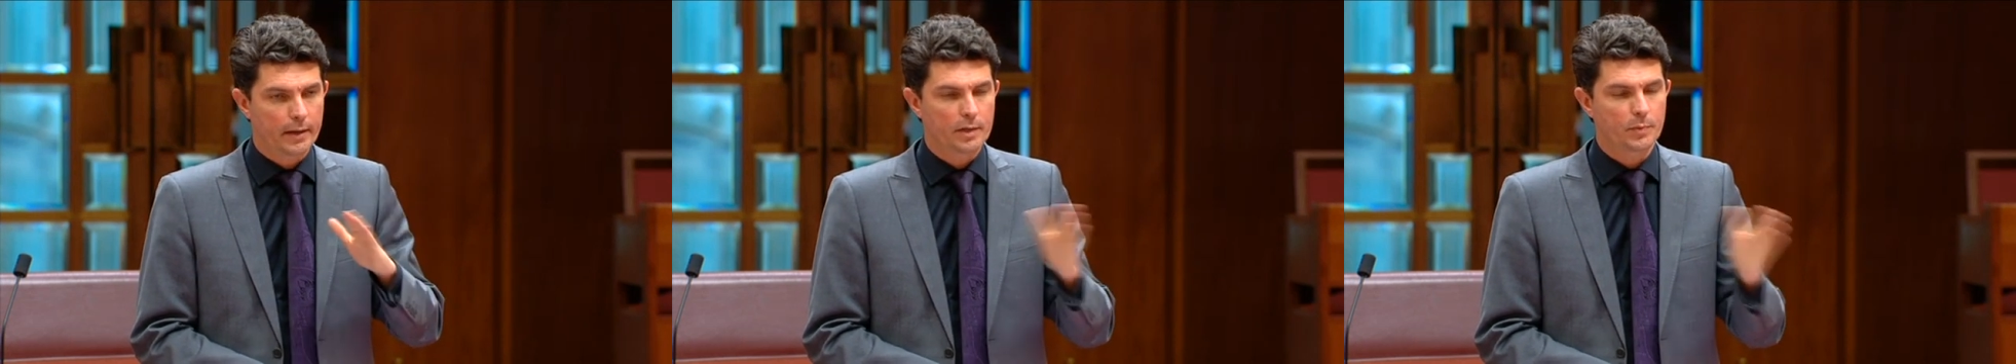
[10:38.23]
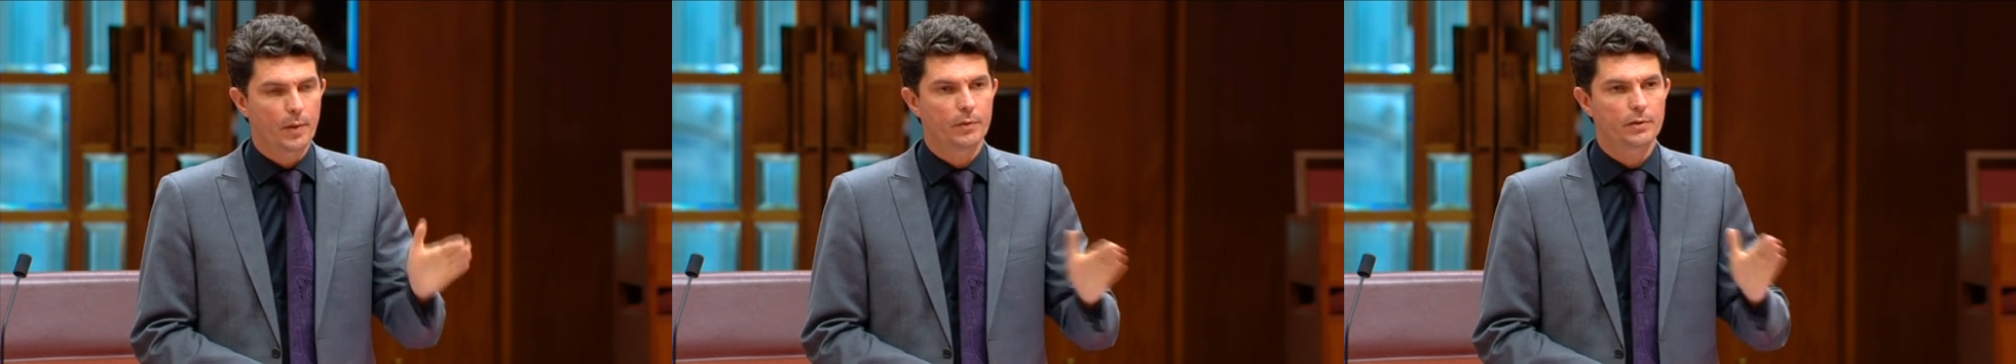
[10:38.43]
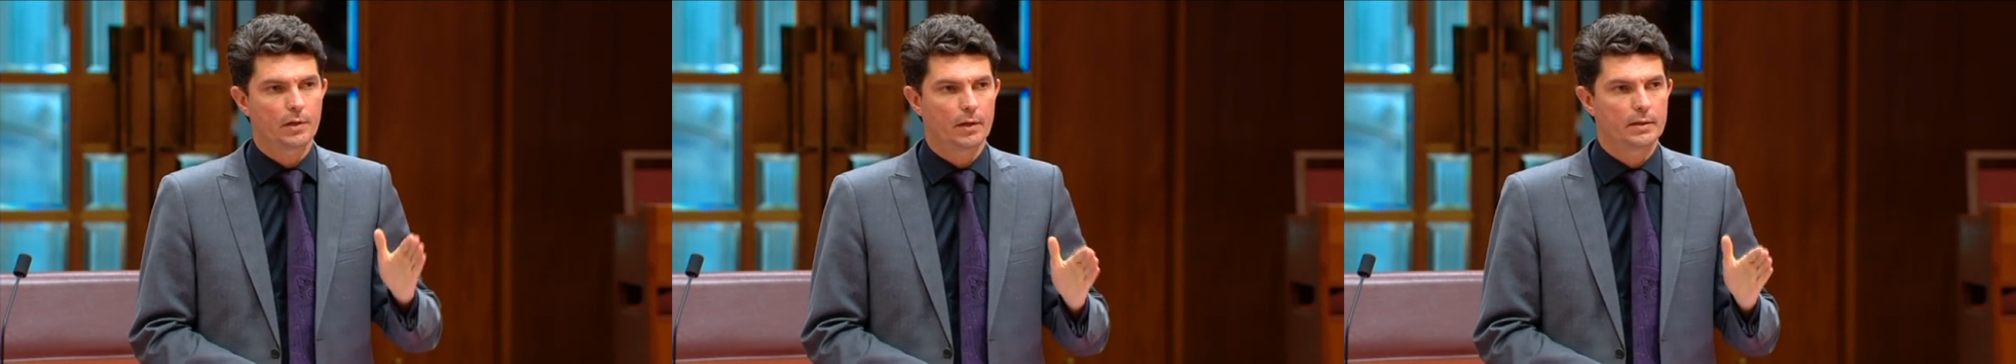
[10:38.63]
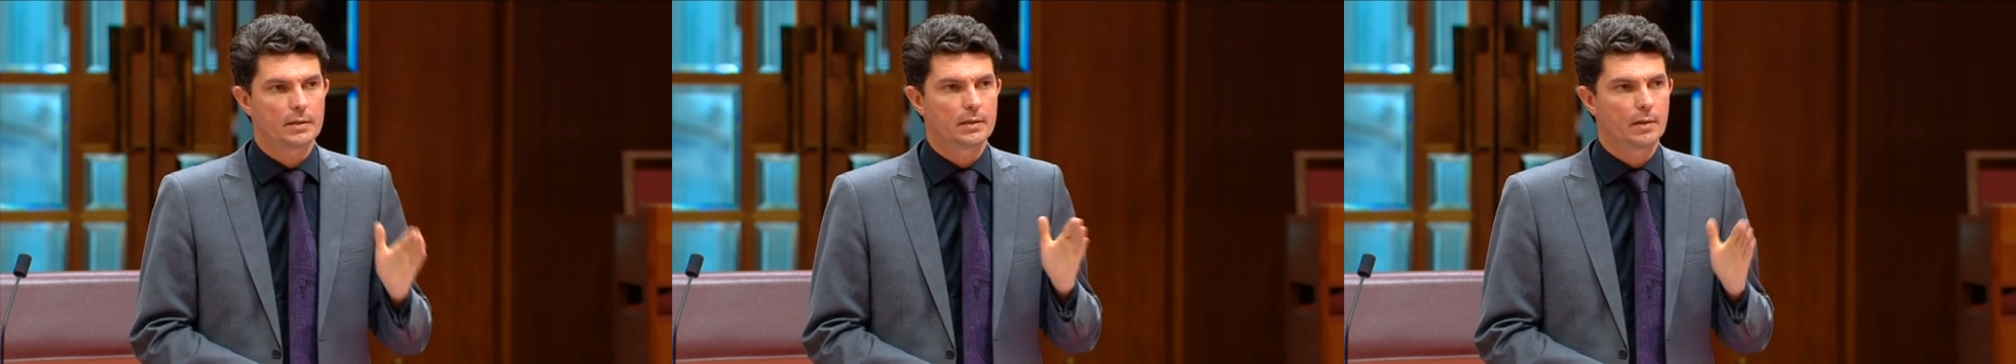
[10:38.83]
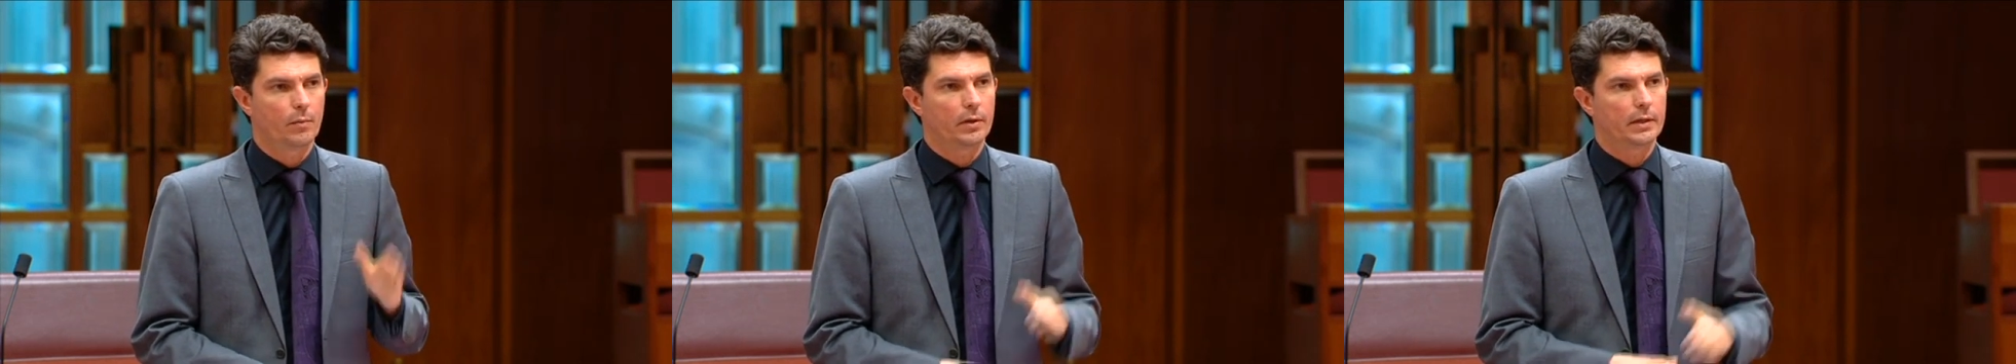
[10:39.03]
guess both sides are
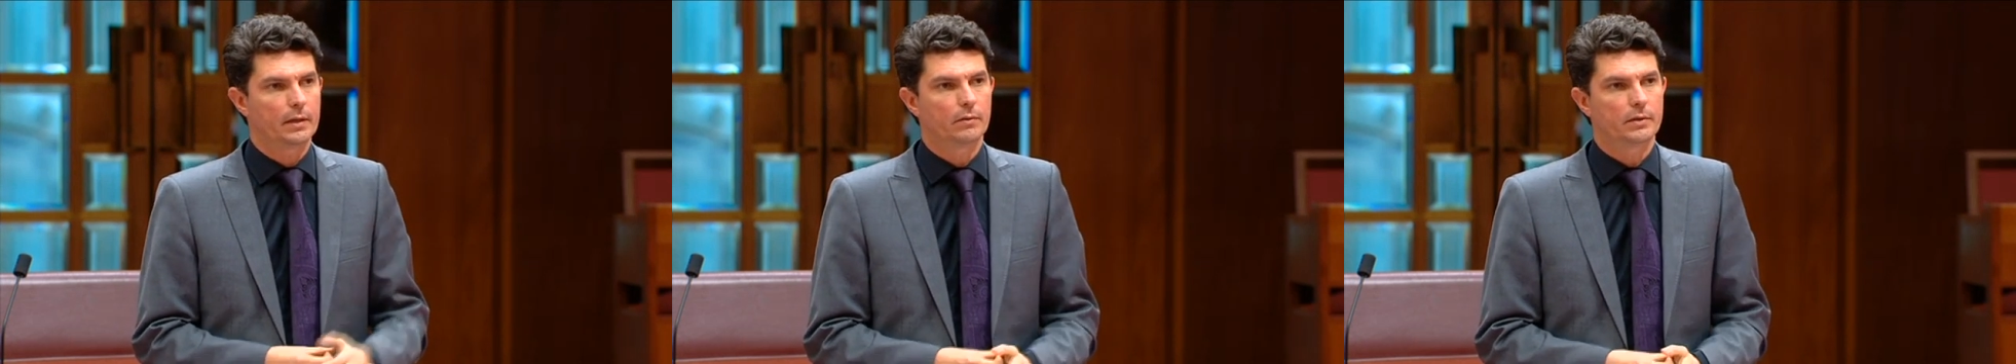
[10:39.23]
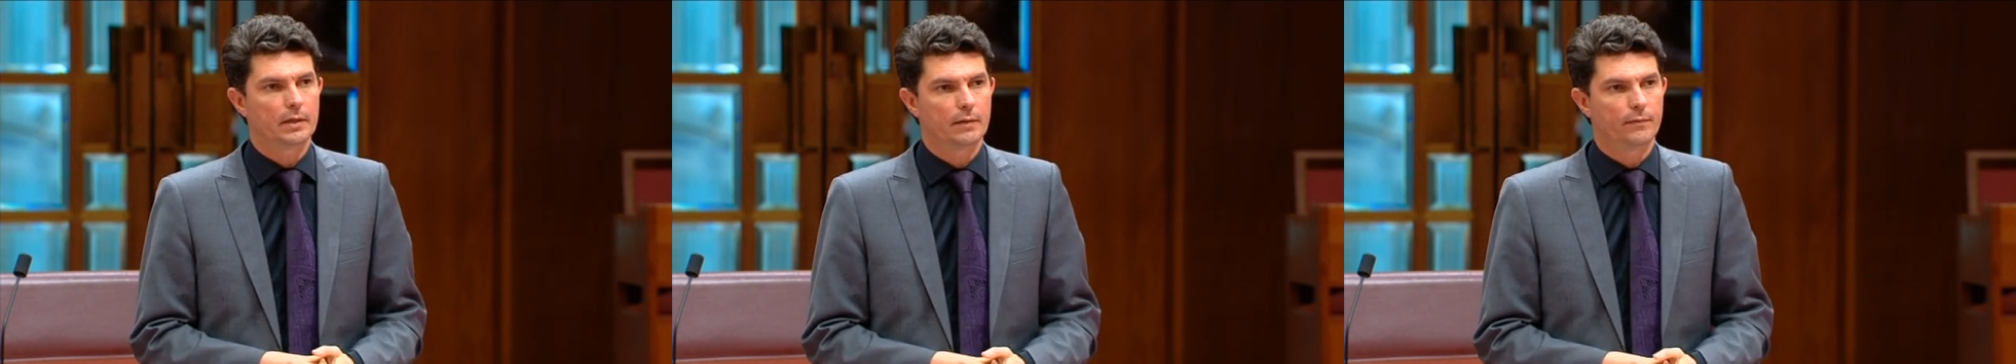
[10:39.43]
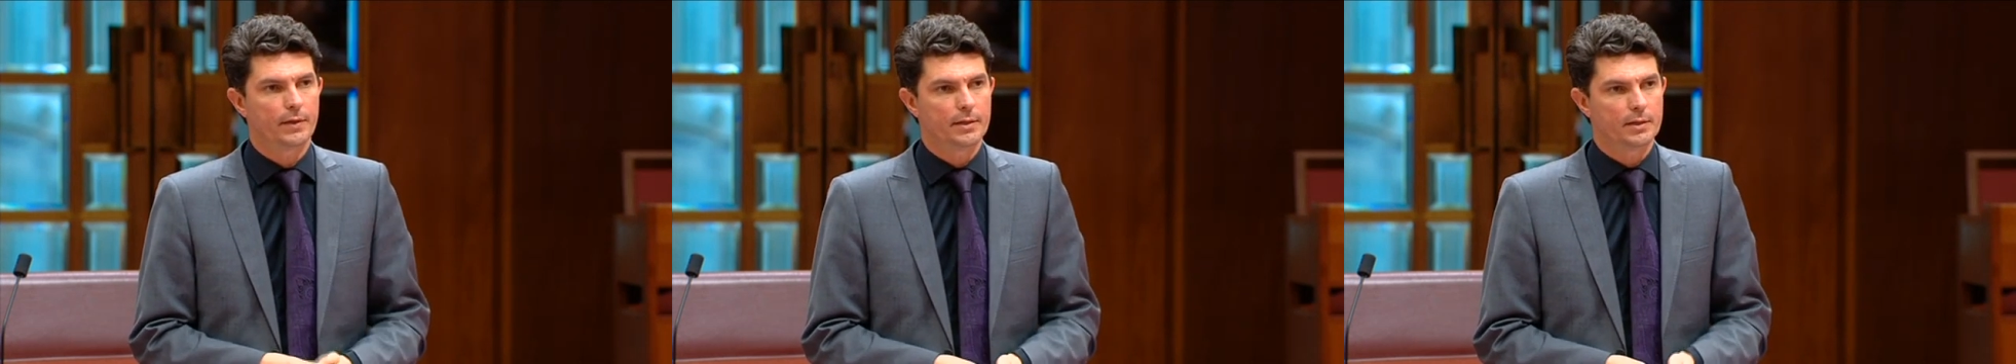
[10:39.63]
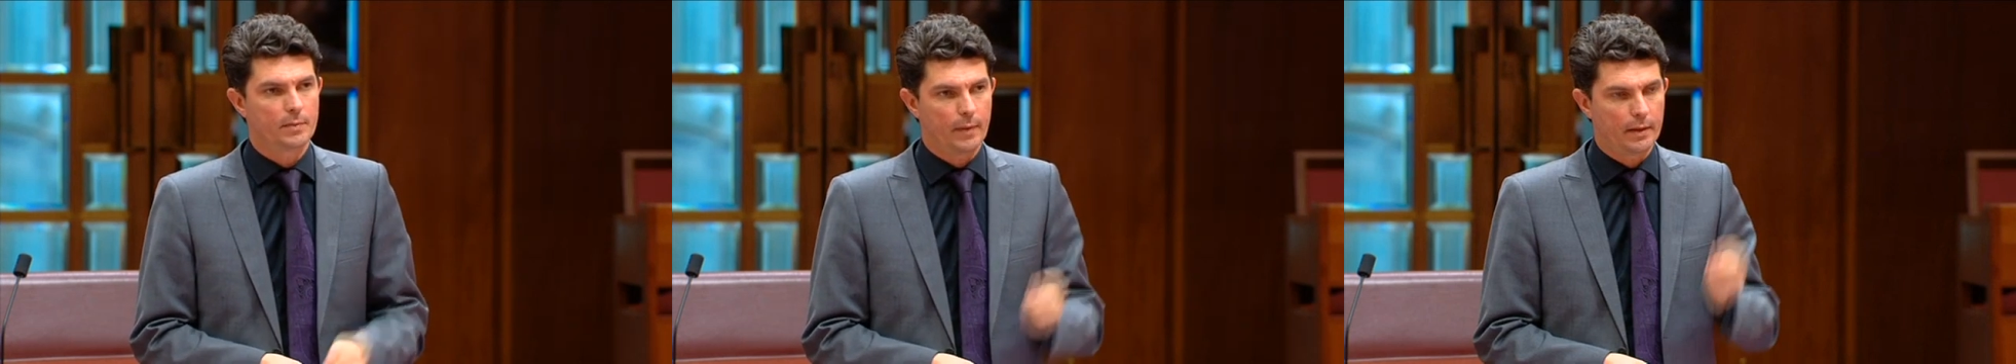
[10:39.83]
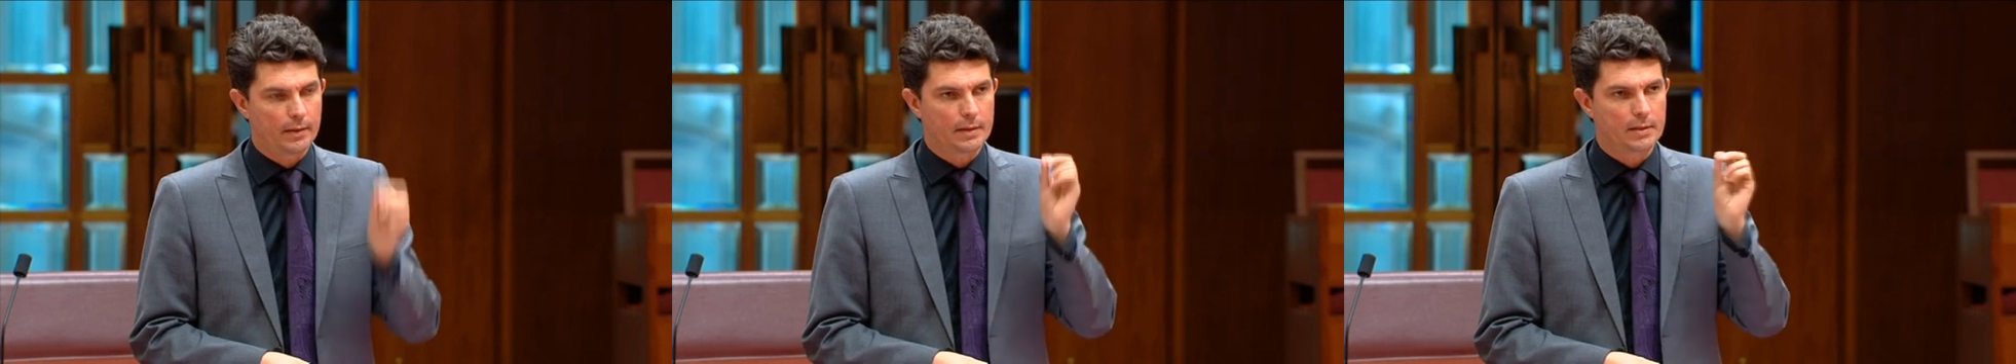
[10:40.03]
somewhat guilty of this,
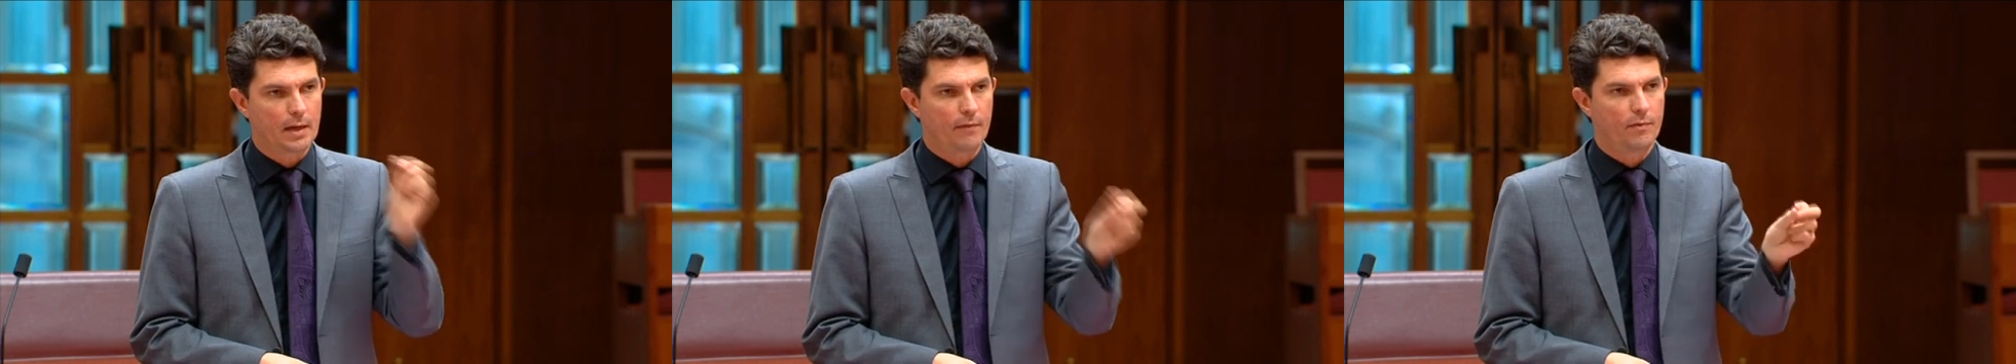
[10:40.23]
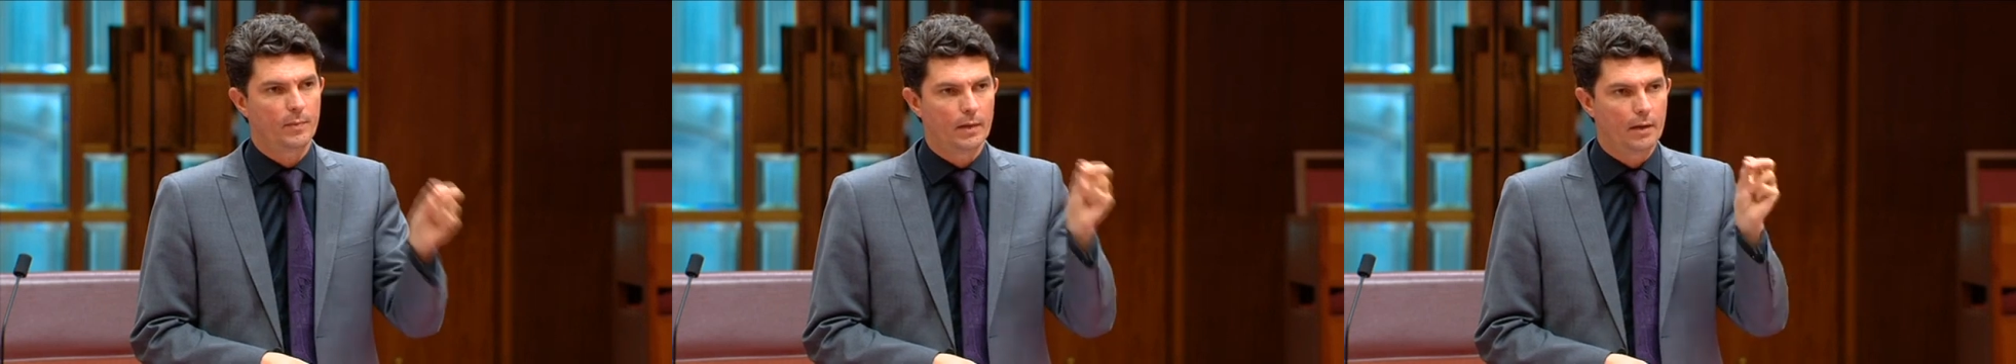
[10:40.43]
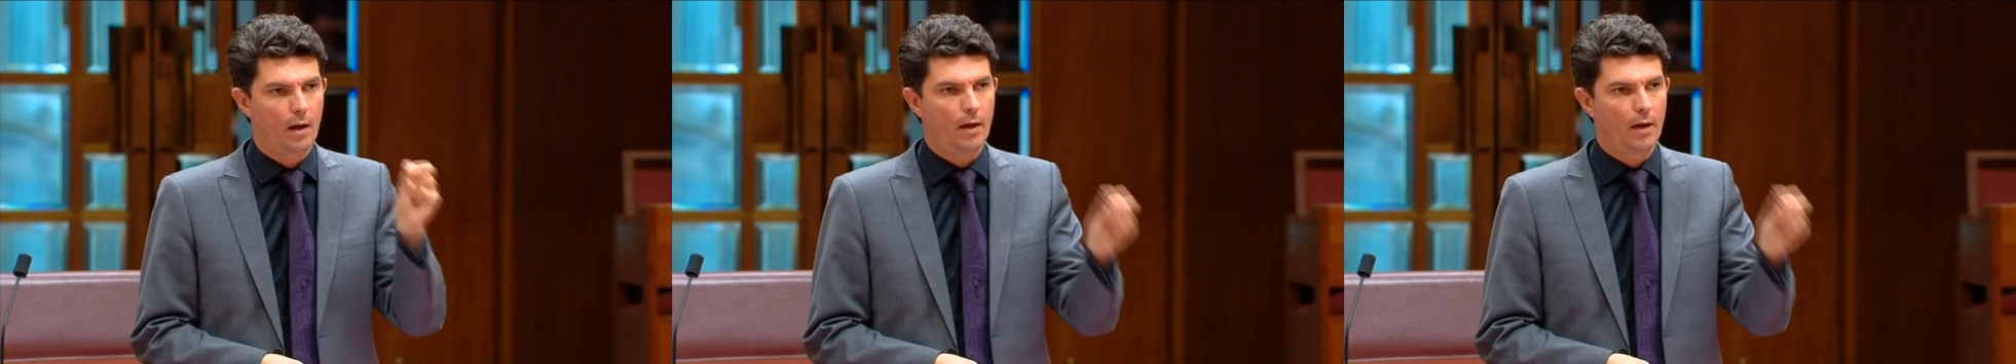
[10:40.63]
but this government,